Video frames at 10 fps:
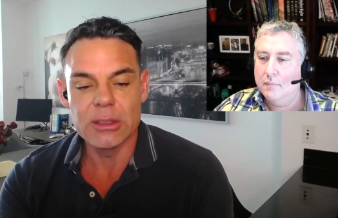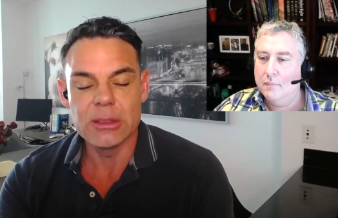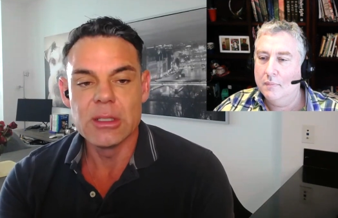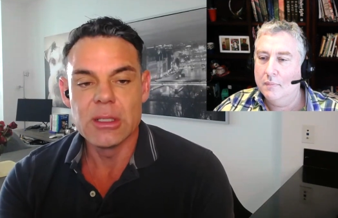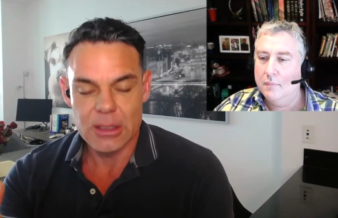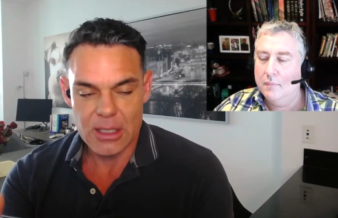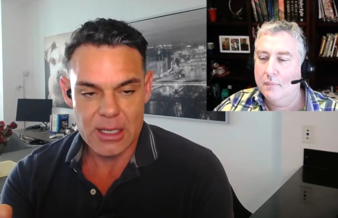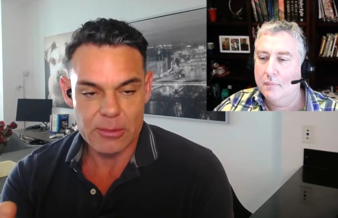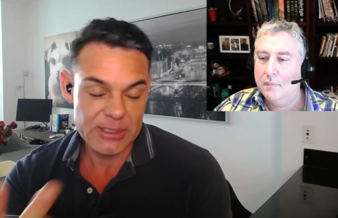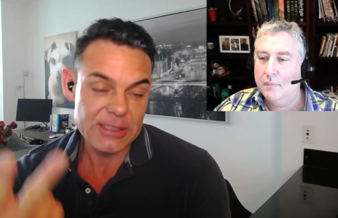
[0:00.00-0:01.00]
Speaker 1: one
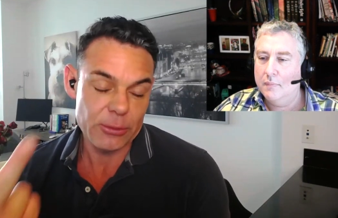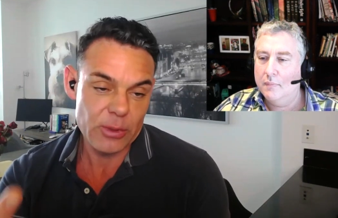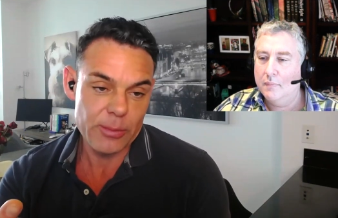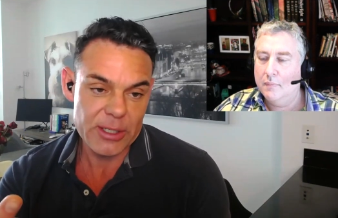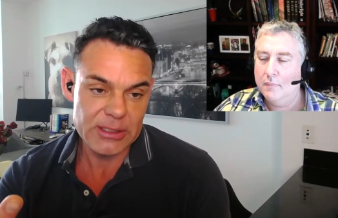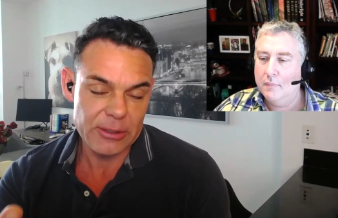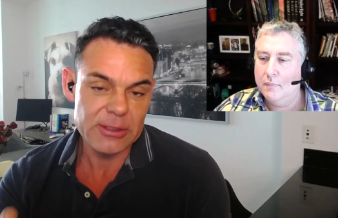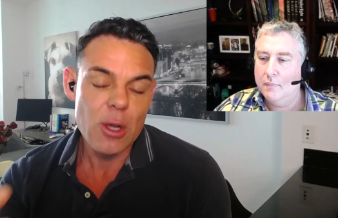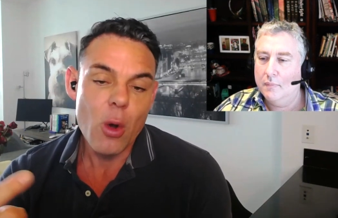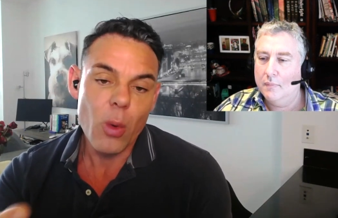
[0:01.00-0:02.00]
um, it's actually a three part
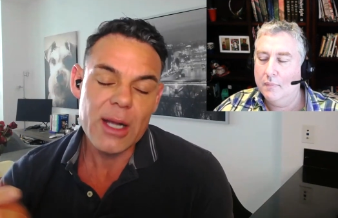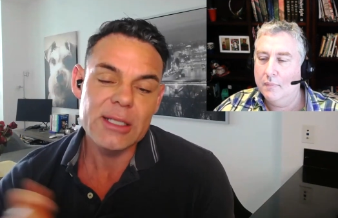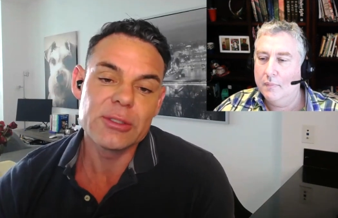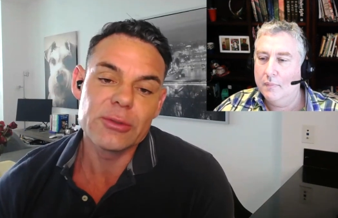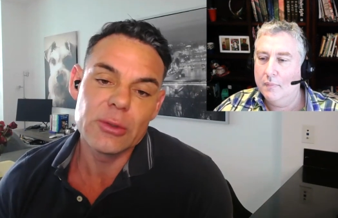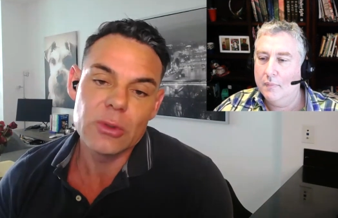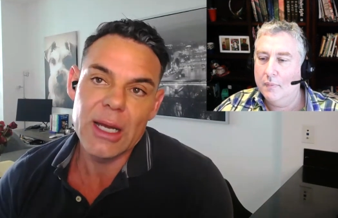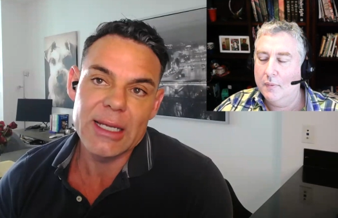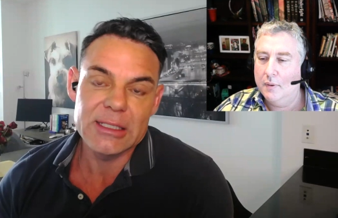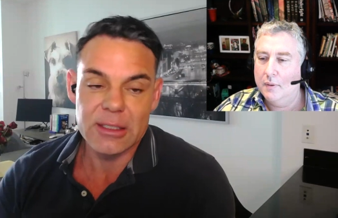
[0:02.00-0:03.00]
series. Walk us through,
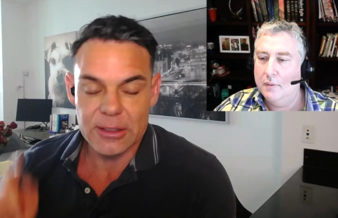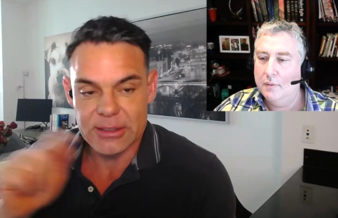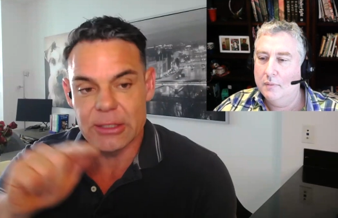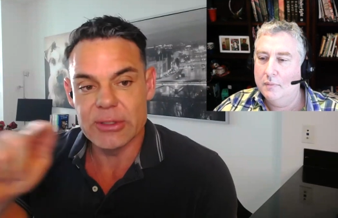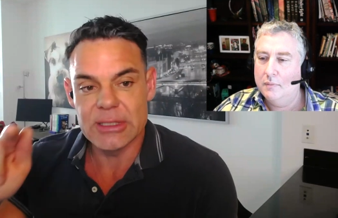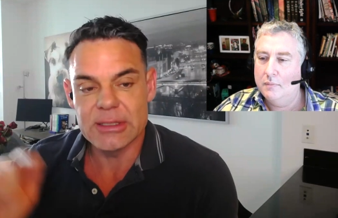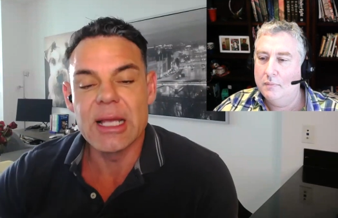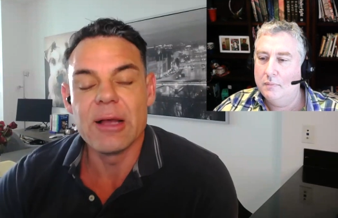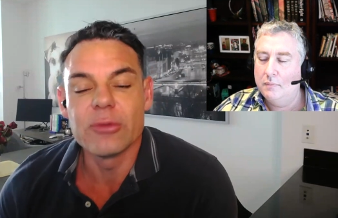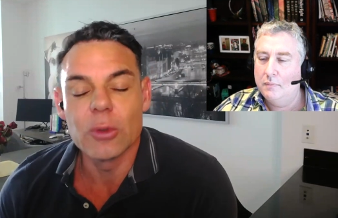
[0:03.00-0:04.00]
I guess, the, the series
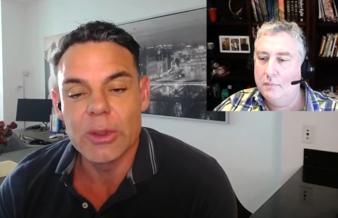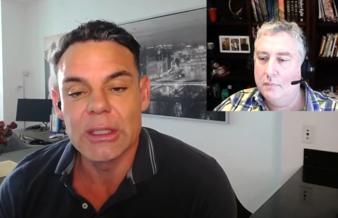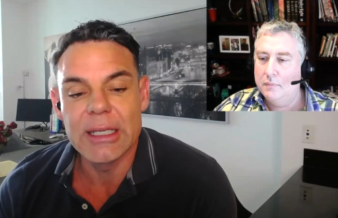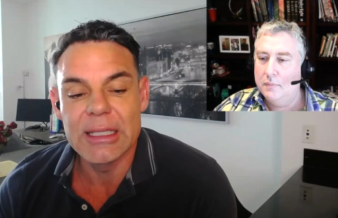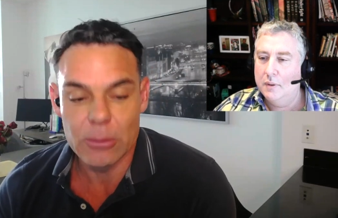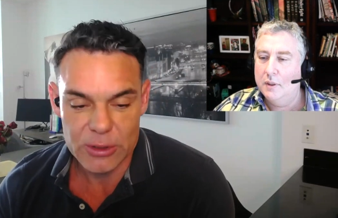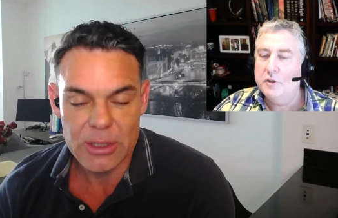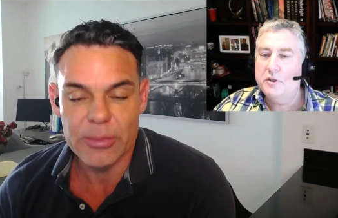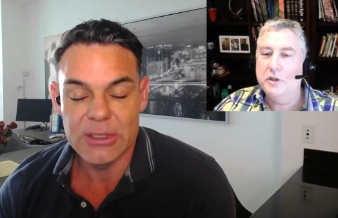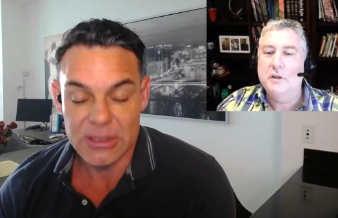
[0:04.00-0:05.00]
itself real quickly, and then we'll
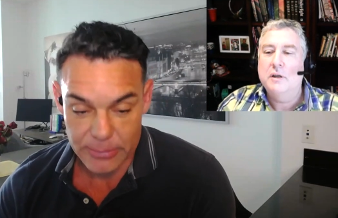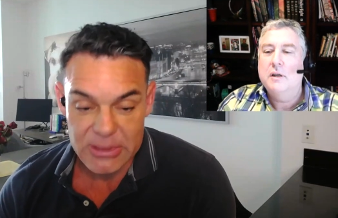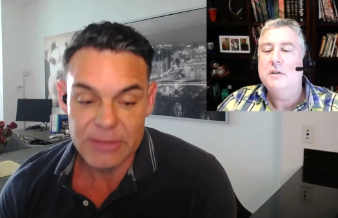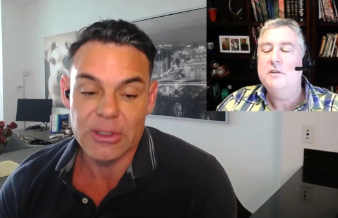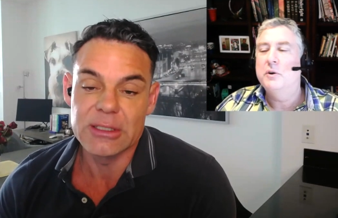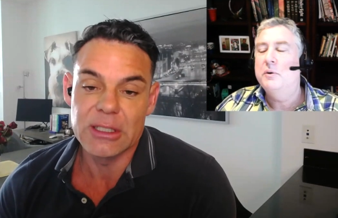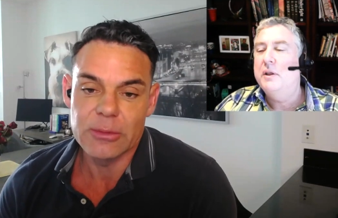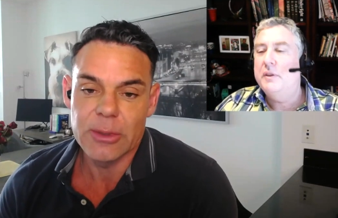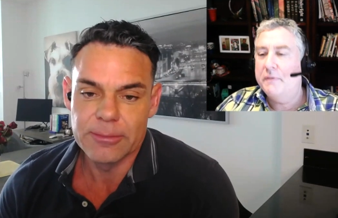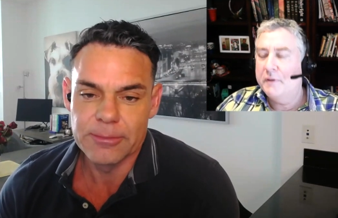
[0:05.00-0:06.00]
jump sure. in specifically. So
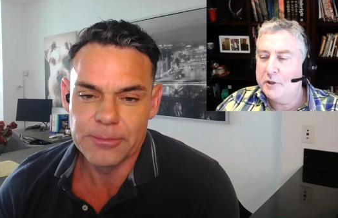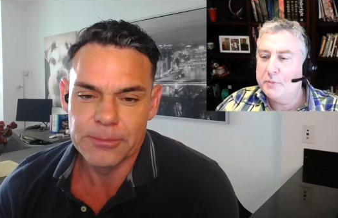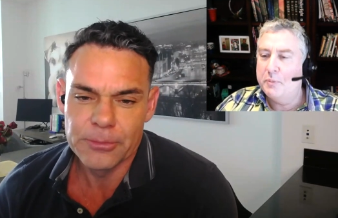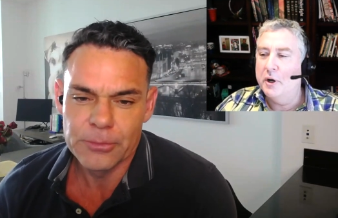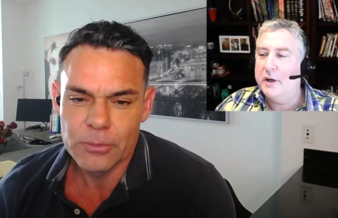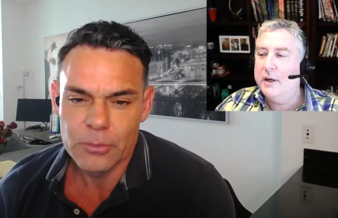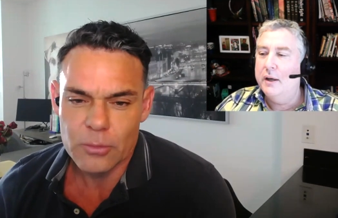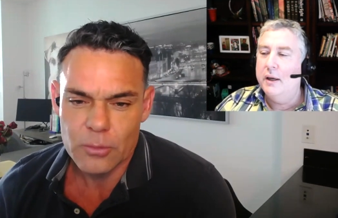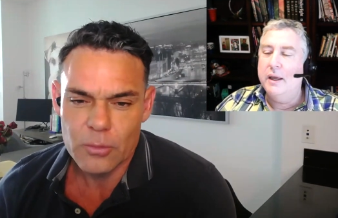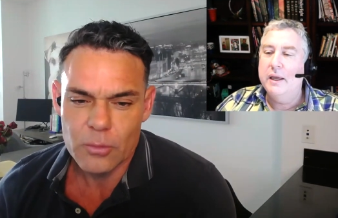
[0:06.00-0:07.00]
Speaker 2: the first book
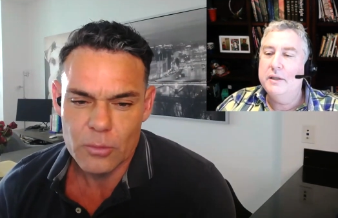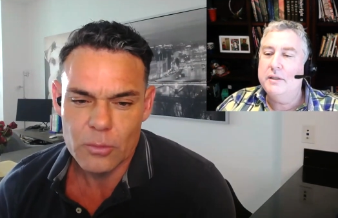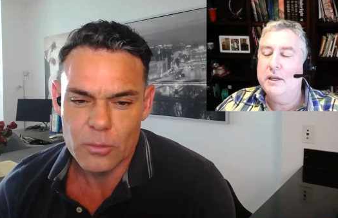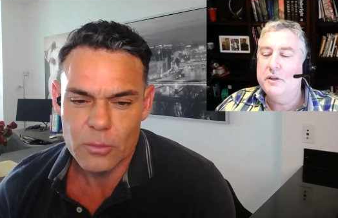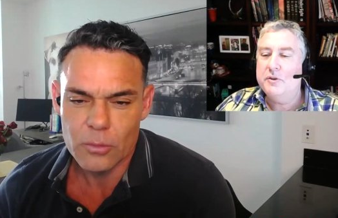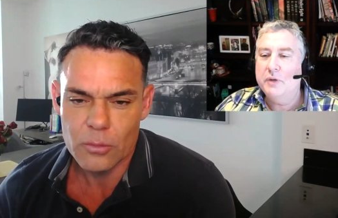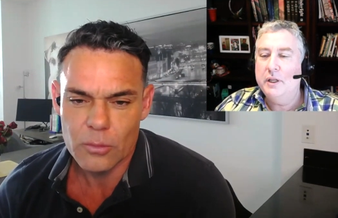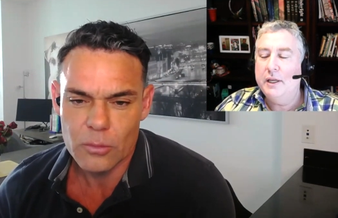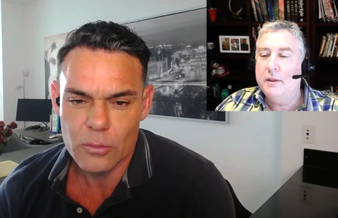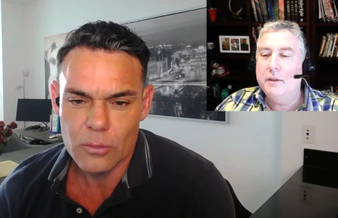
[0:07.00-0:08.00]
is is
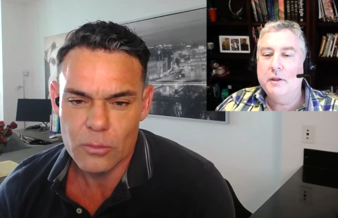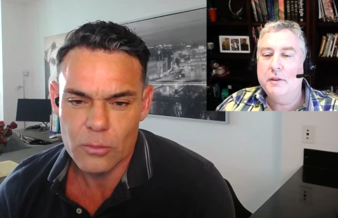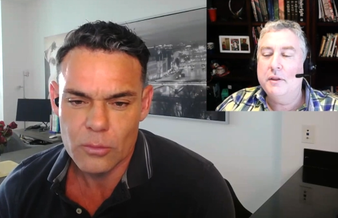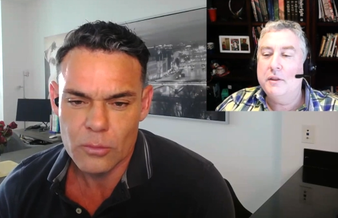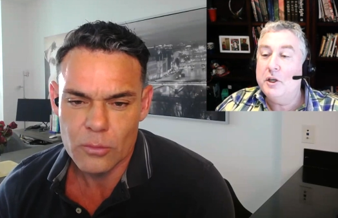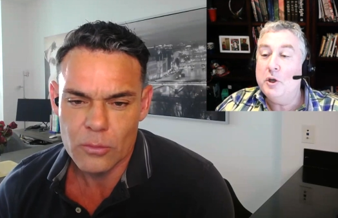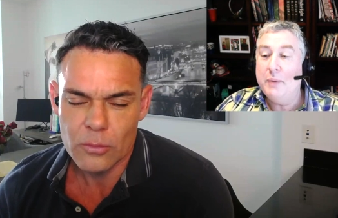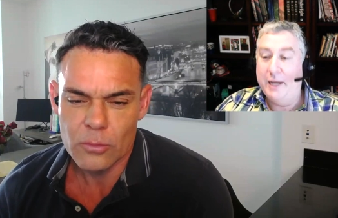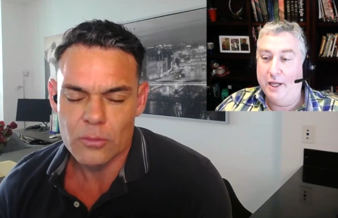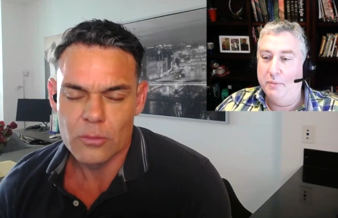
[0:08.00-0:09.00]
really the, the, the
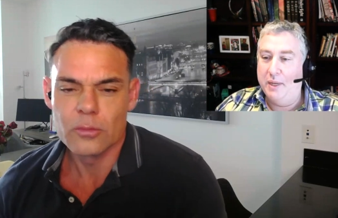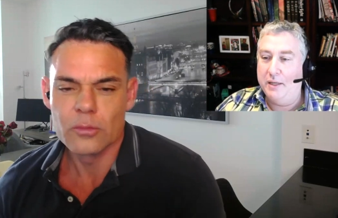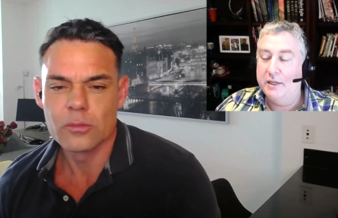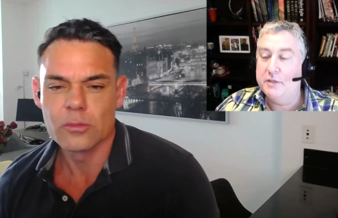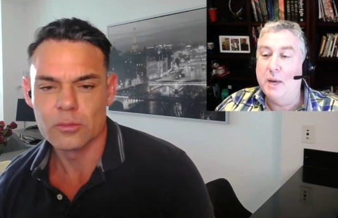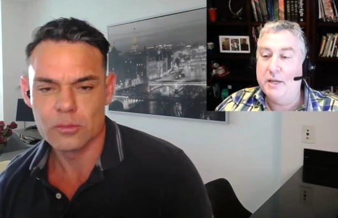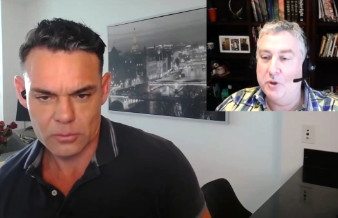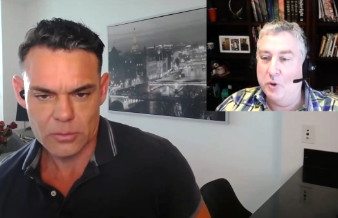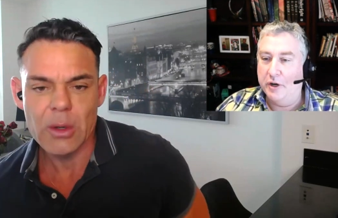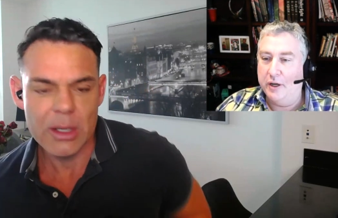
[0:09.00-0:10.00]
human element. It's my
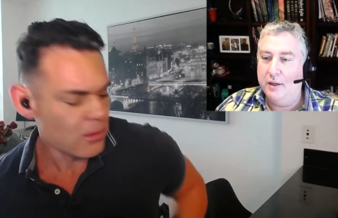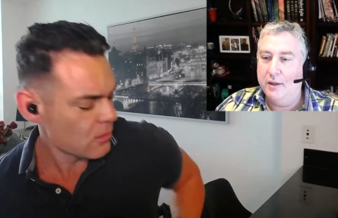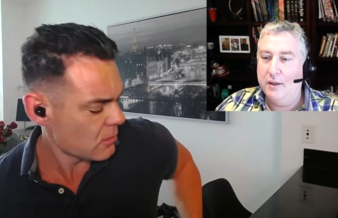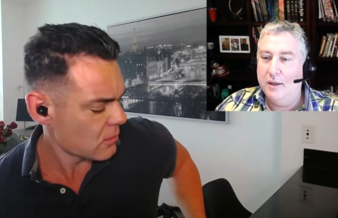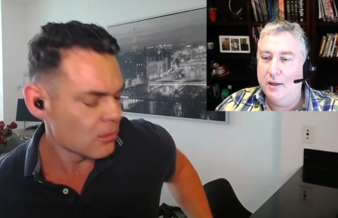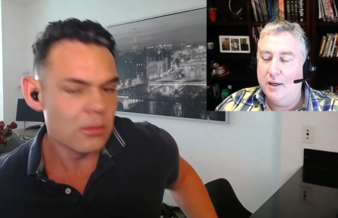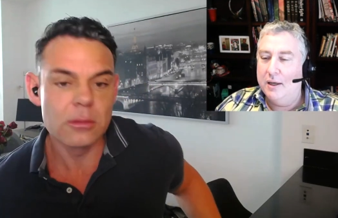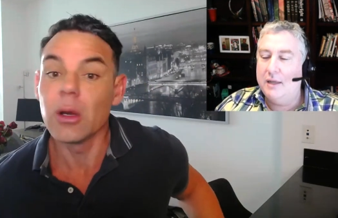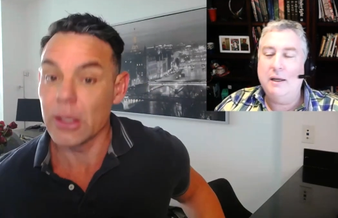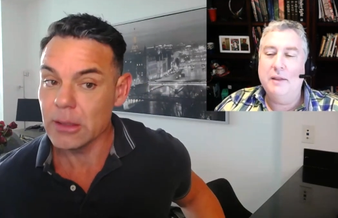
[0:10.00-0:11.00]
story. Okay.
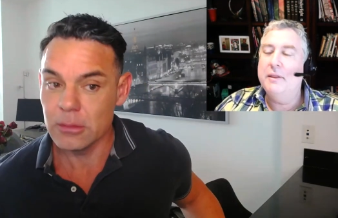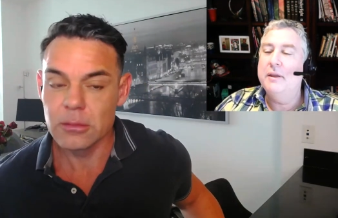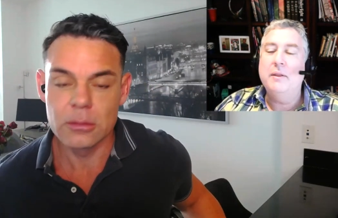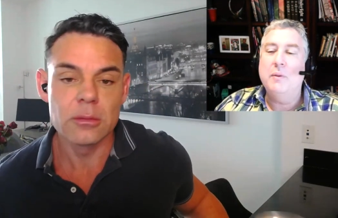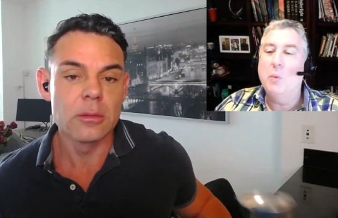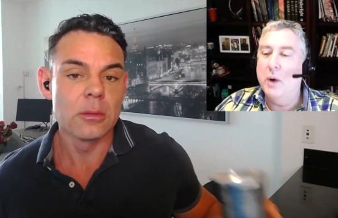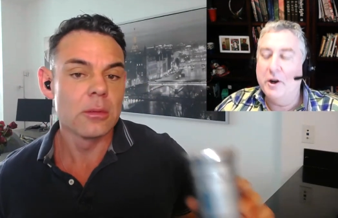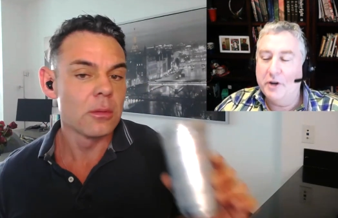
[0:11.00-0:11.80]
Okay. The, where